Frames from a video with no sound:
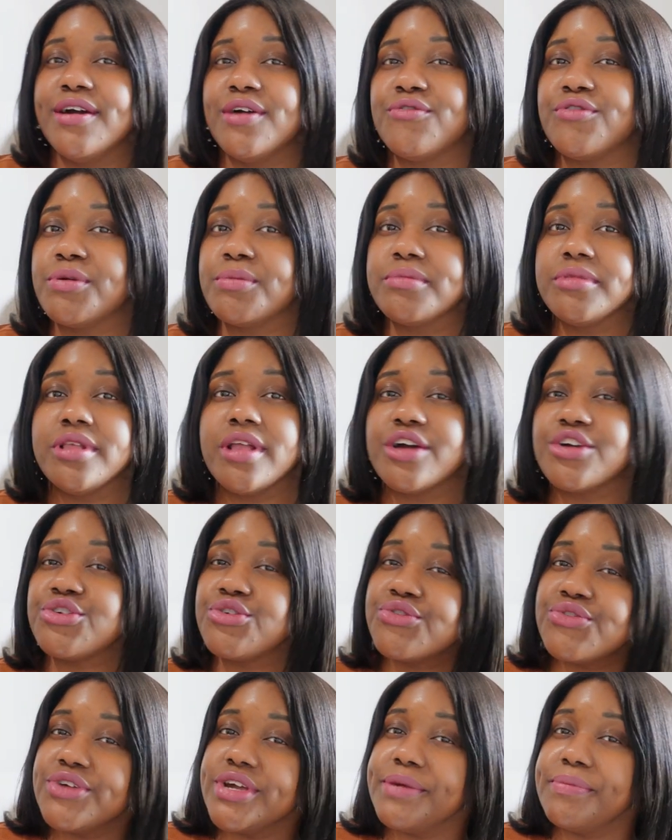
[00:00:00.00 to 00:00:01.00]
from
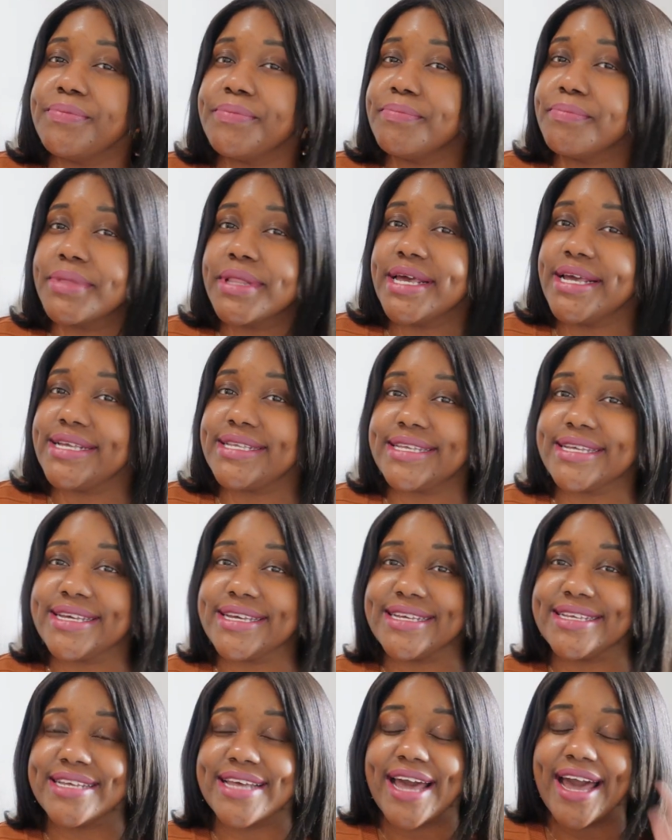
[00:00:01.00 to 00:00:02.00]
luxury
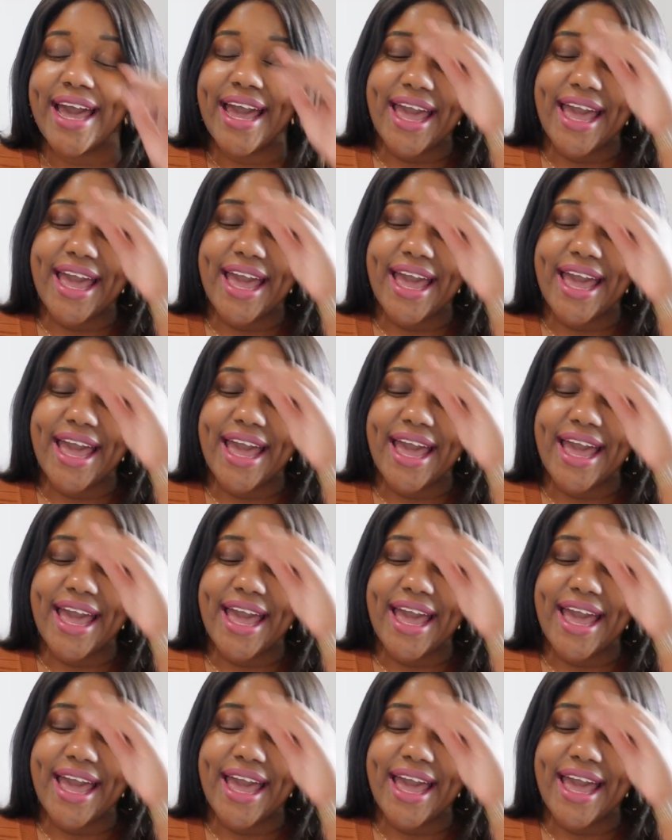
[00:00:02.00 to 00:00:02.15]
places